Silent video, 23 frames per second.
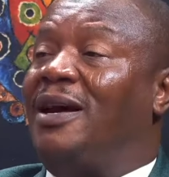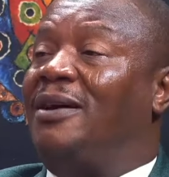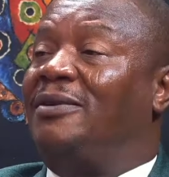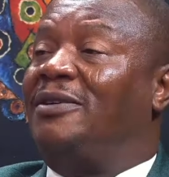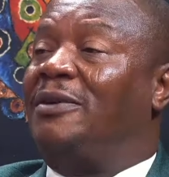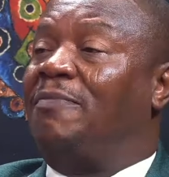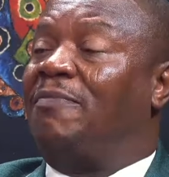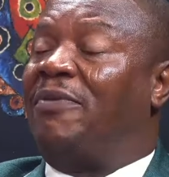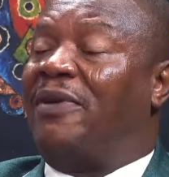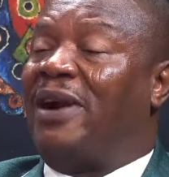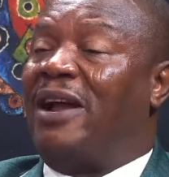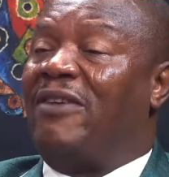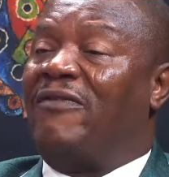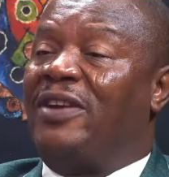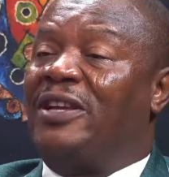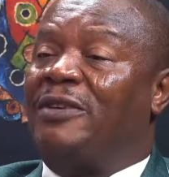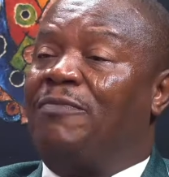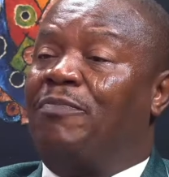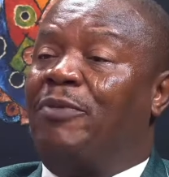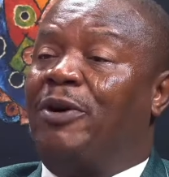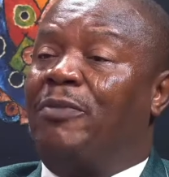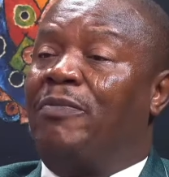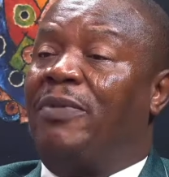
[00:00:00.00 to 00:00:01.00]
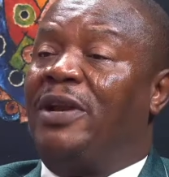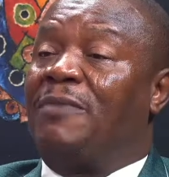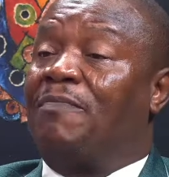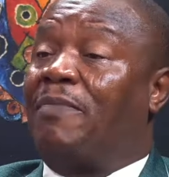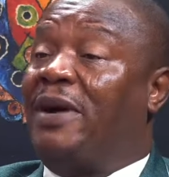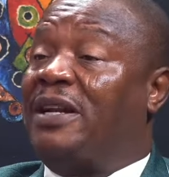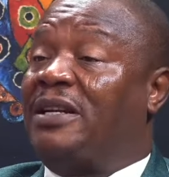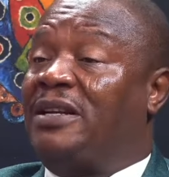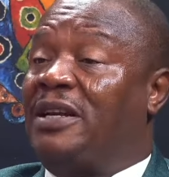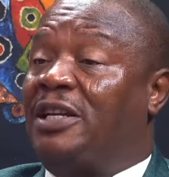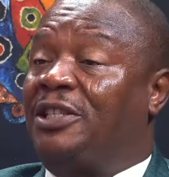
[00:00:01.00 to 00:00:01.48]
the private-public
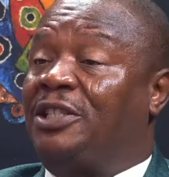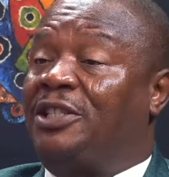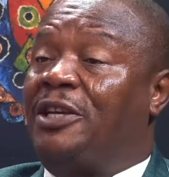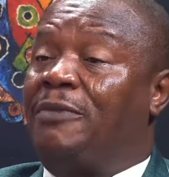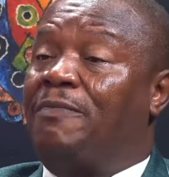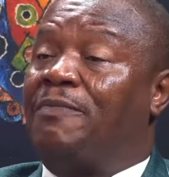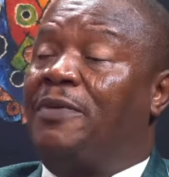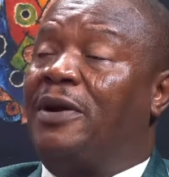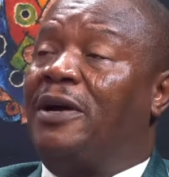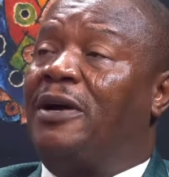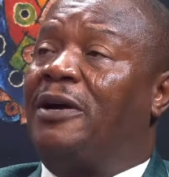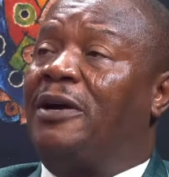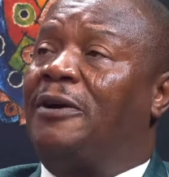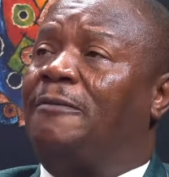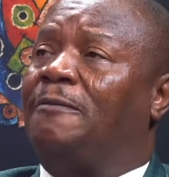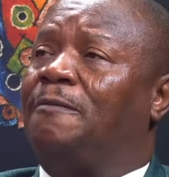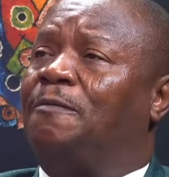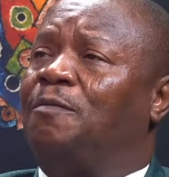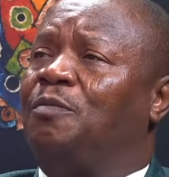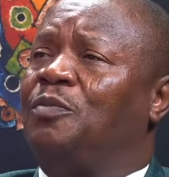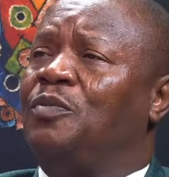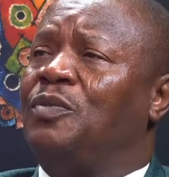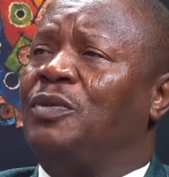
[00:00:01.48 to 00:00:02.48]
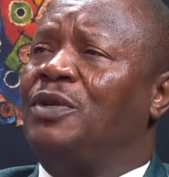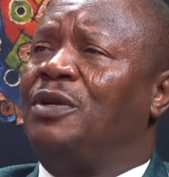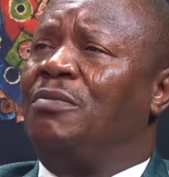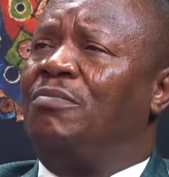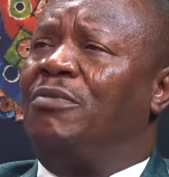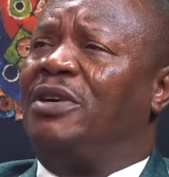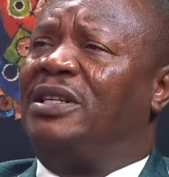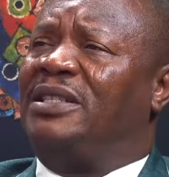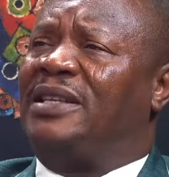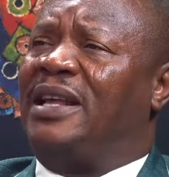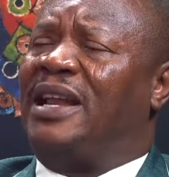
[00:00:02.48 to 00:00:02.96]
partnership,
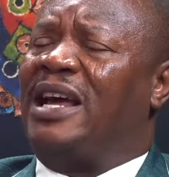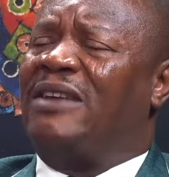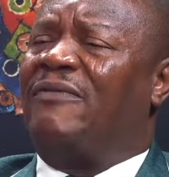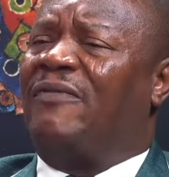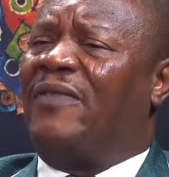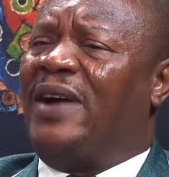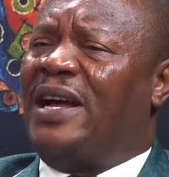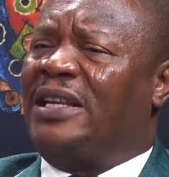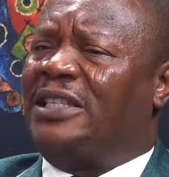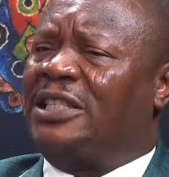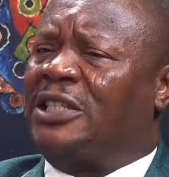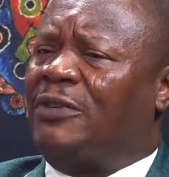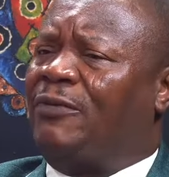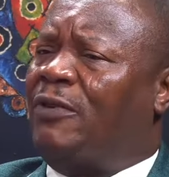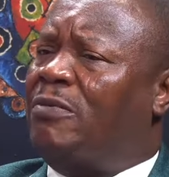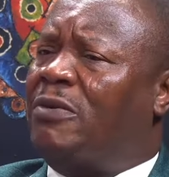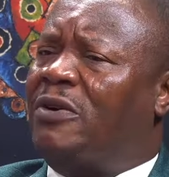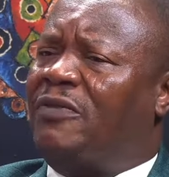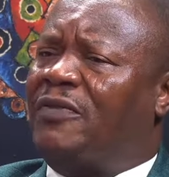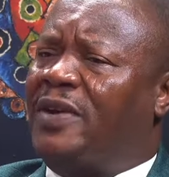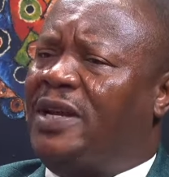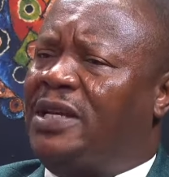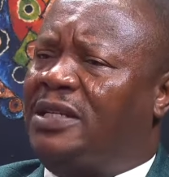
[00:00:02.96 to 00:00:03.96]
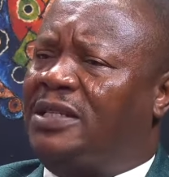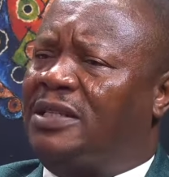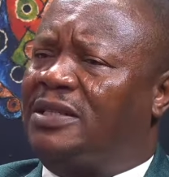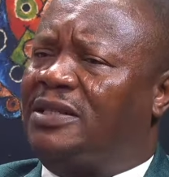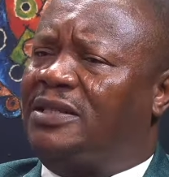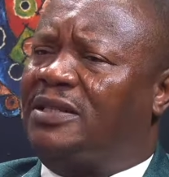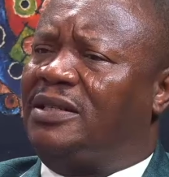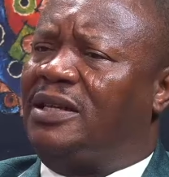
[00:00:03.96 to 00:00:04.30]
but it's an advanced form of it